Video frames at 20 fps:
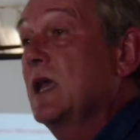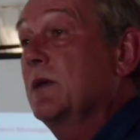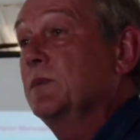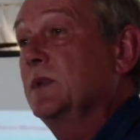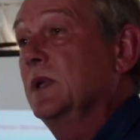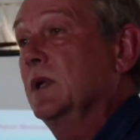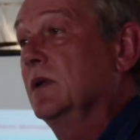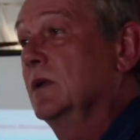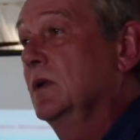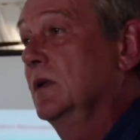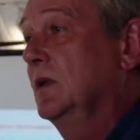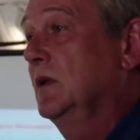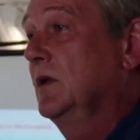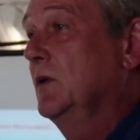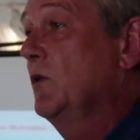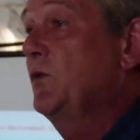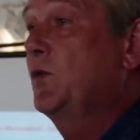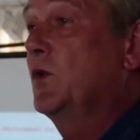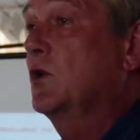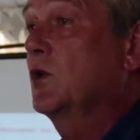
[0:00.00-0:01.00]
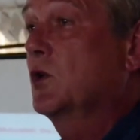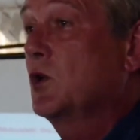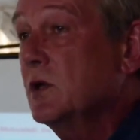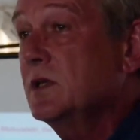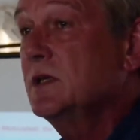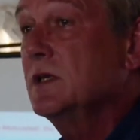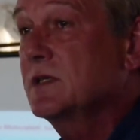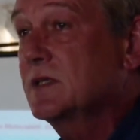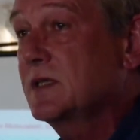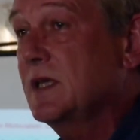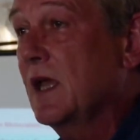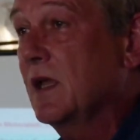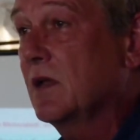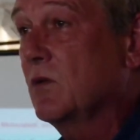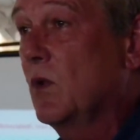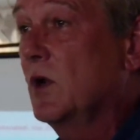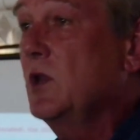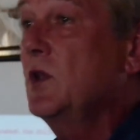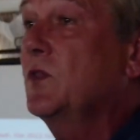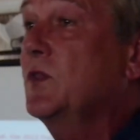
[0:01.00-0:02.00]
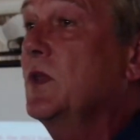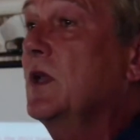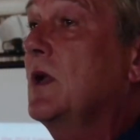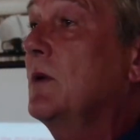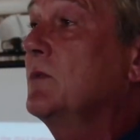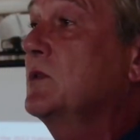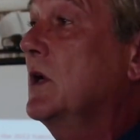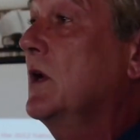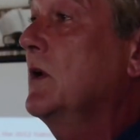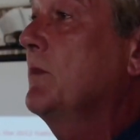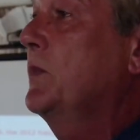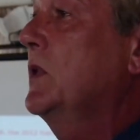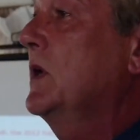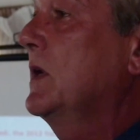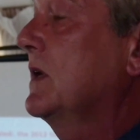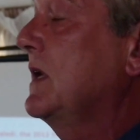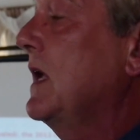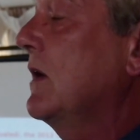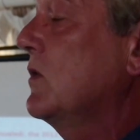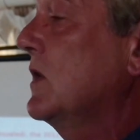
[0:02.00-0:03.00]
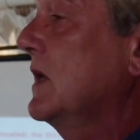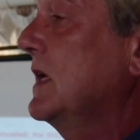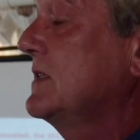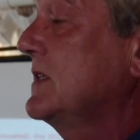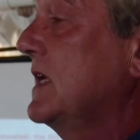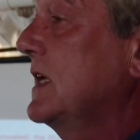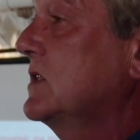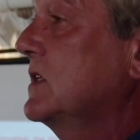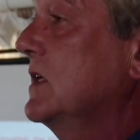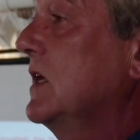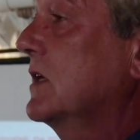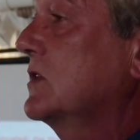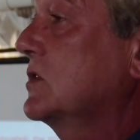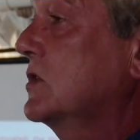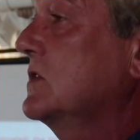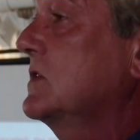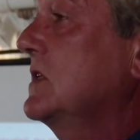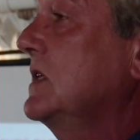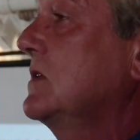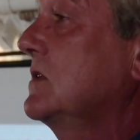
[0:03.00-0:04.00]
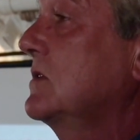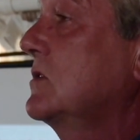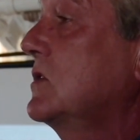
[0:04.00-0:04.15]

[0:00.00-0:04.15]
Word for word: happening. Well, for goodness sake, what do you think I'm trying to put an organization like TRISI